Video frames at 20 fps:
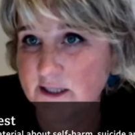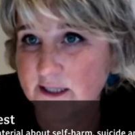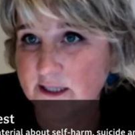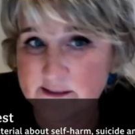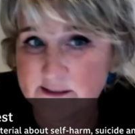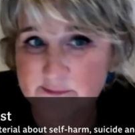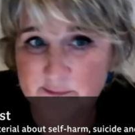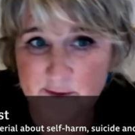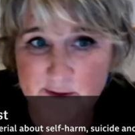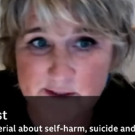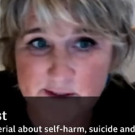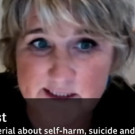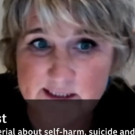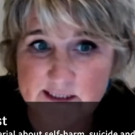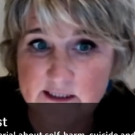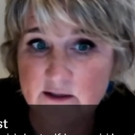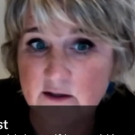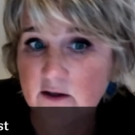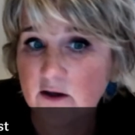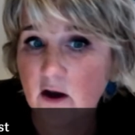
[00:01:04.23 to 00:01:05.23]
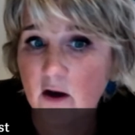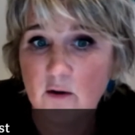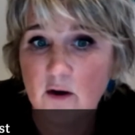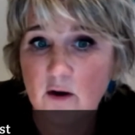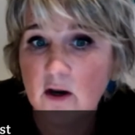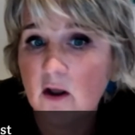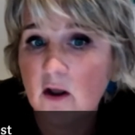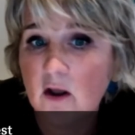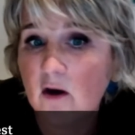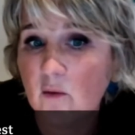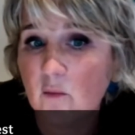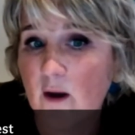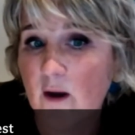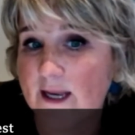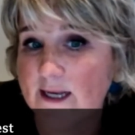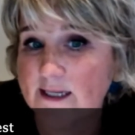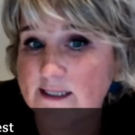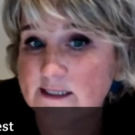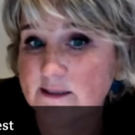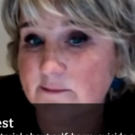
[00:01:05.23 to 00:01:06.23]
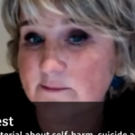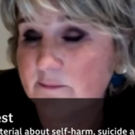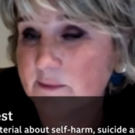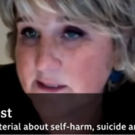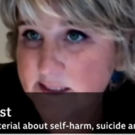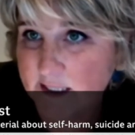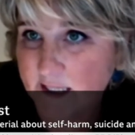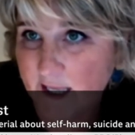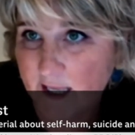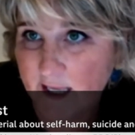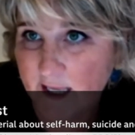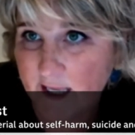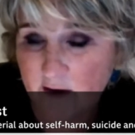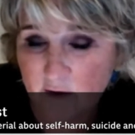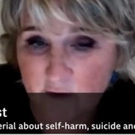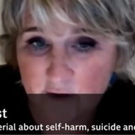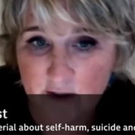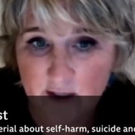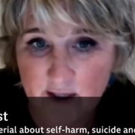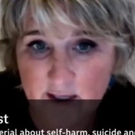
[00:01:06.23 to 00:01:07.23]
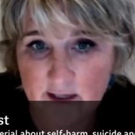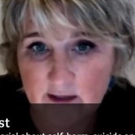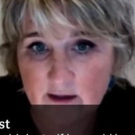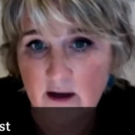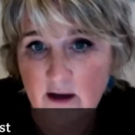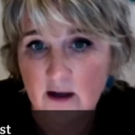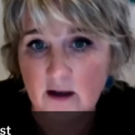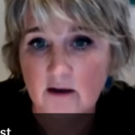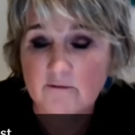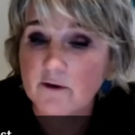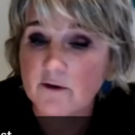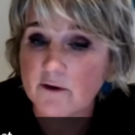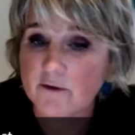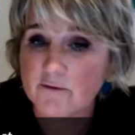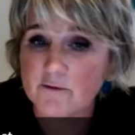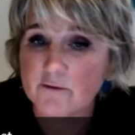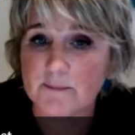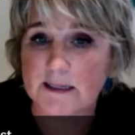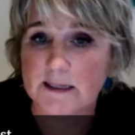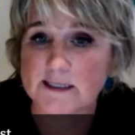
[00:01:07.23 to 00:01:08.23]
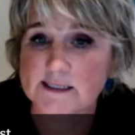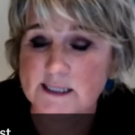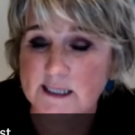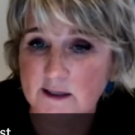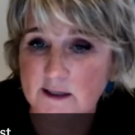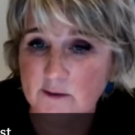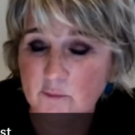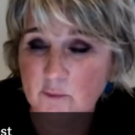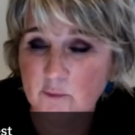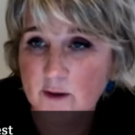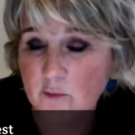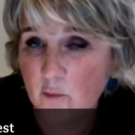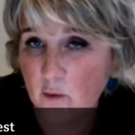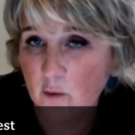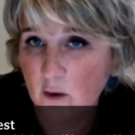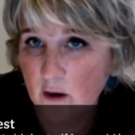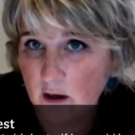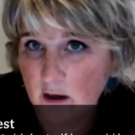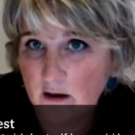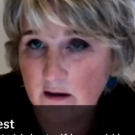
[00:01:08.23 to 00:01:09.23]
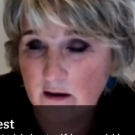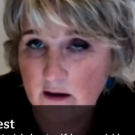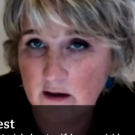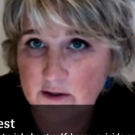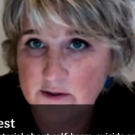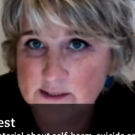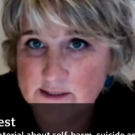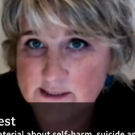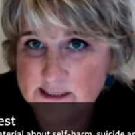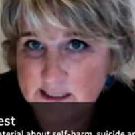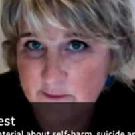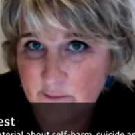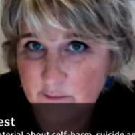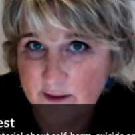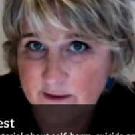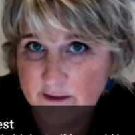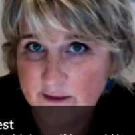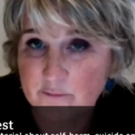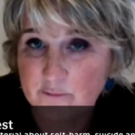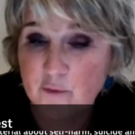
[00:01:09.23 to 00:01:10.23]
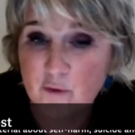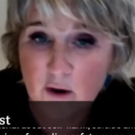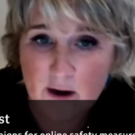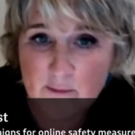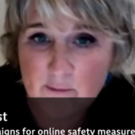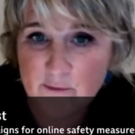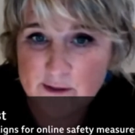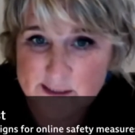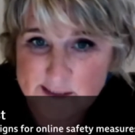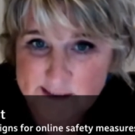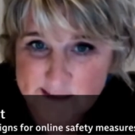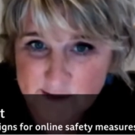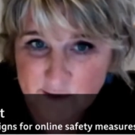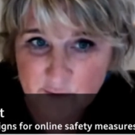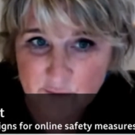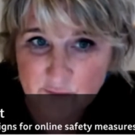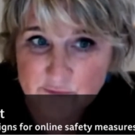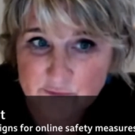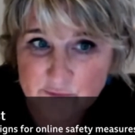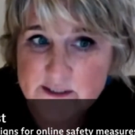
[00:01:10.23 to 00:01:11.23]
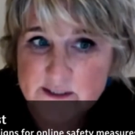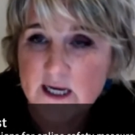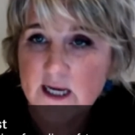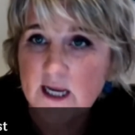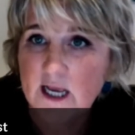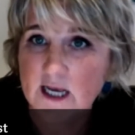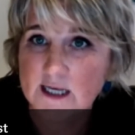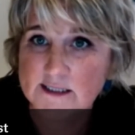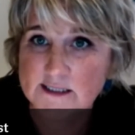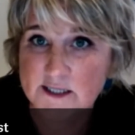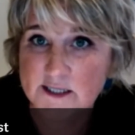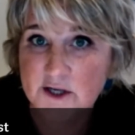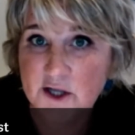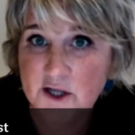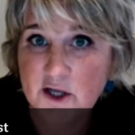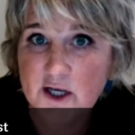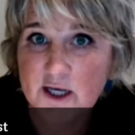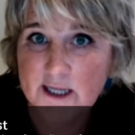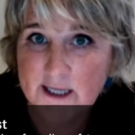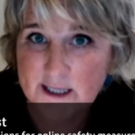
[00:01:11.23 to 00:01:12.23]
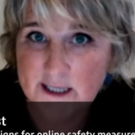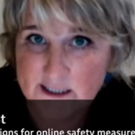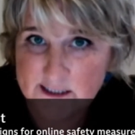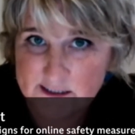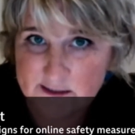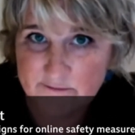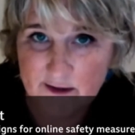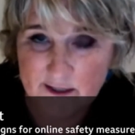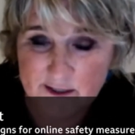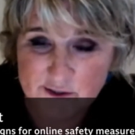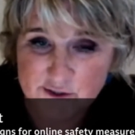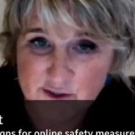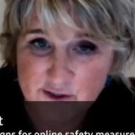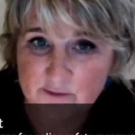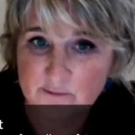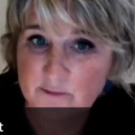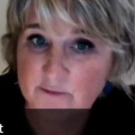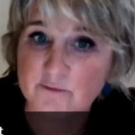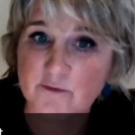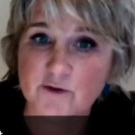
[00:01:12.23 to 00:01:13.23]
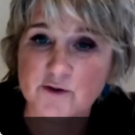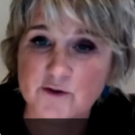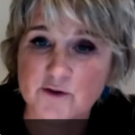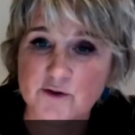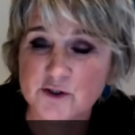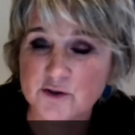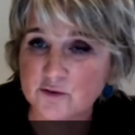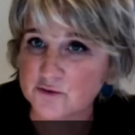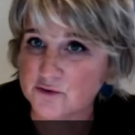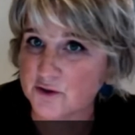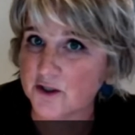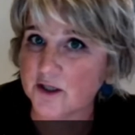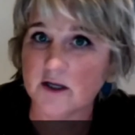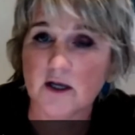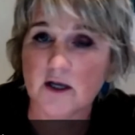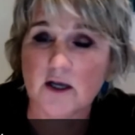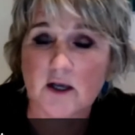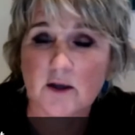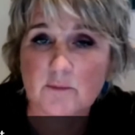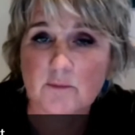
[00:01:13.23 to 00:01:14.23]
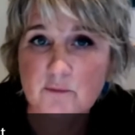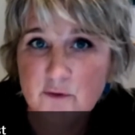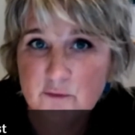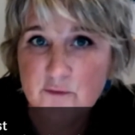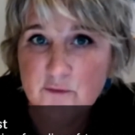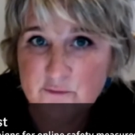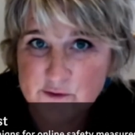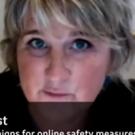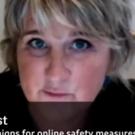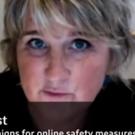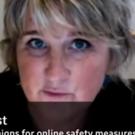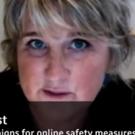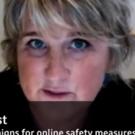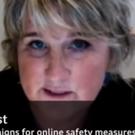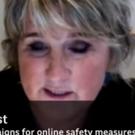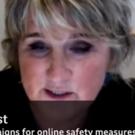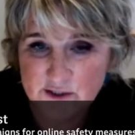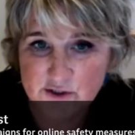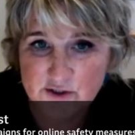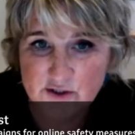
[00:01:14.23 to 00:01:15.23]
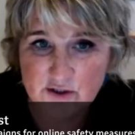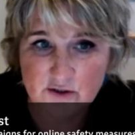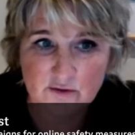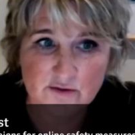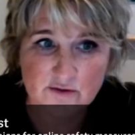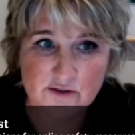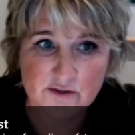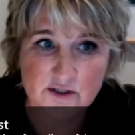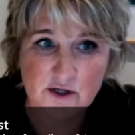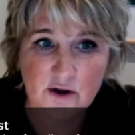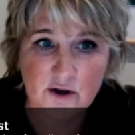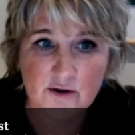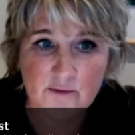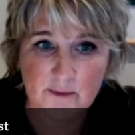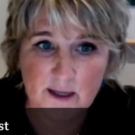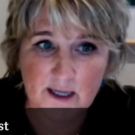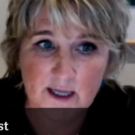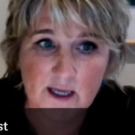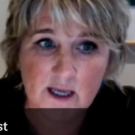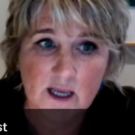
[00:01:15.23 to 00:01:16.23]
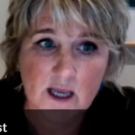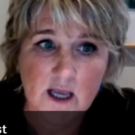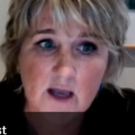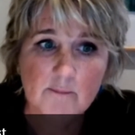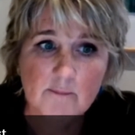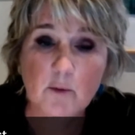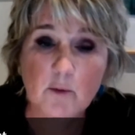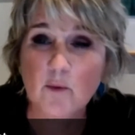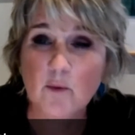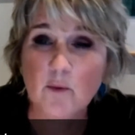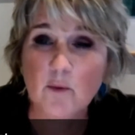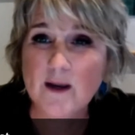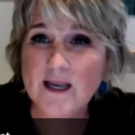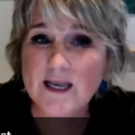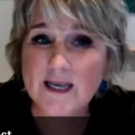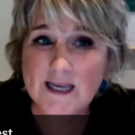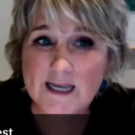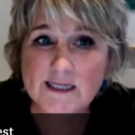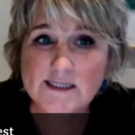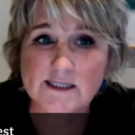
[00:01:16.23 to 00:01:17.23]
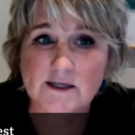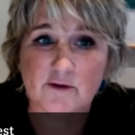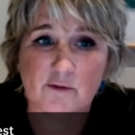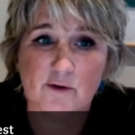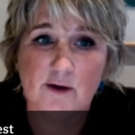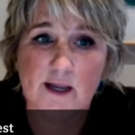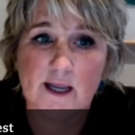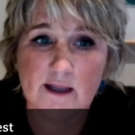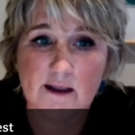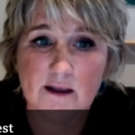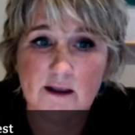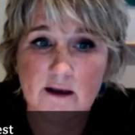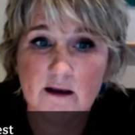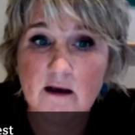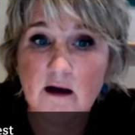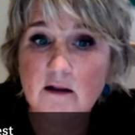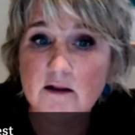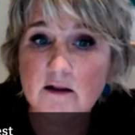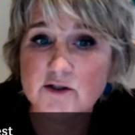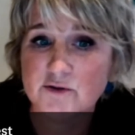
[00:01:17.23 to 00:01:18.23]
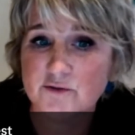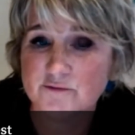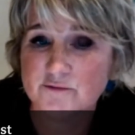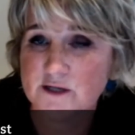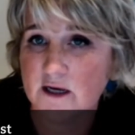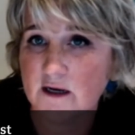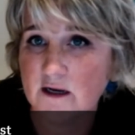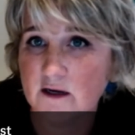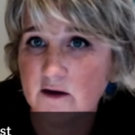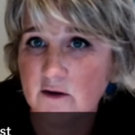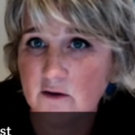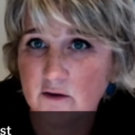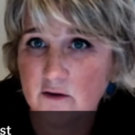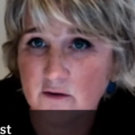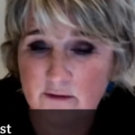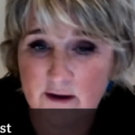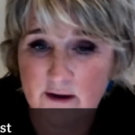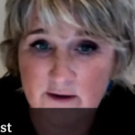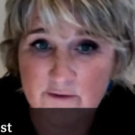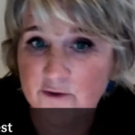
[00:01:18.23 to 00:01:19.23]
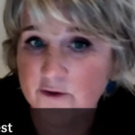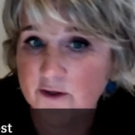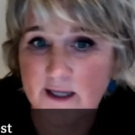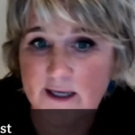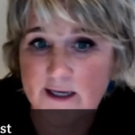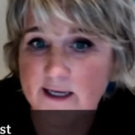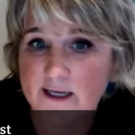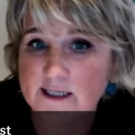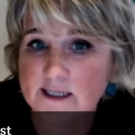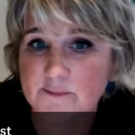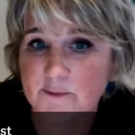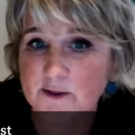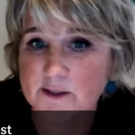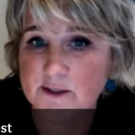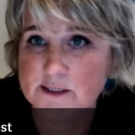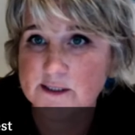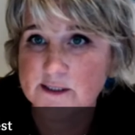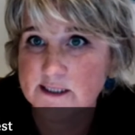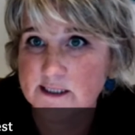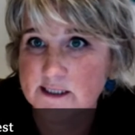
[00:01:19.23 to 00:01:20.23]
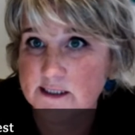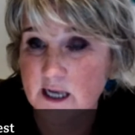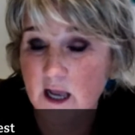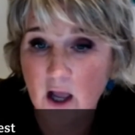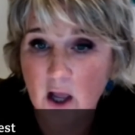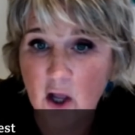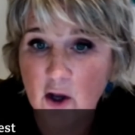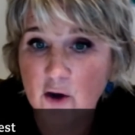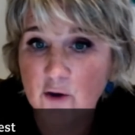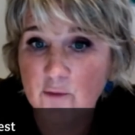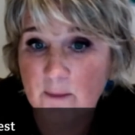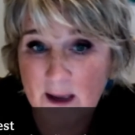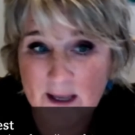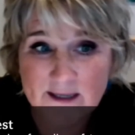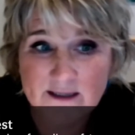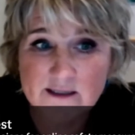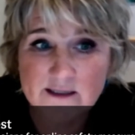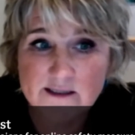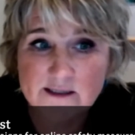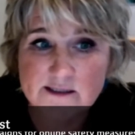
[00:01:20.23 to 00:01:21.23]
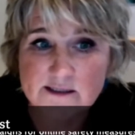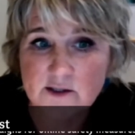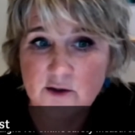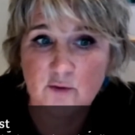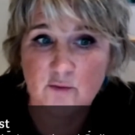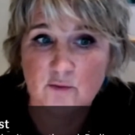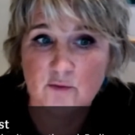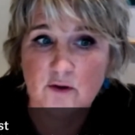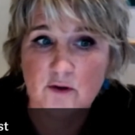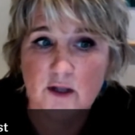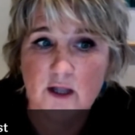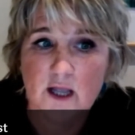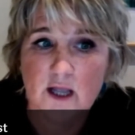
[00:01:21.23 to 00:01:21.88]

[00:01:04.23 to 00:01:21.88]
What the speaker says: experiences can go a long way to mitigate online vulnerability. We work closely with primary schools as an early intervention before children move towards digital autonomy. But we need to create a culture of dialogue around online experiences at home and at school.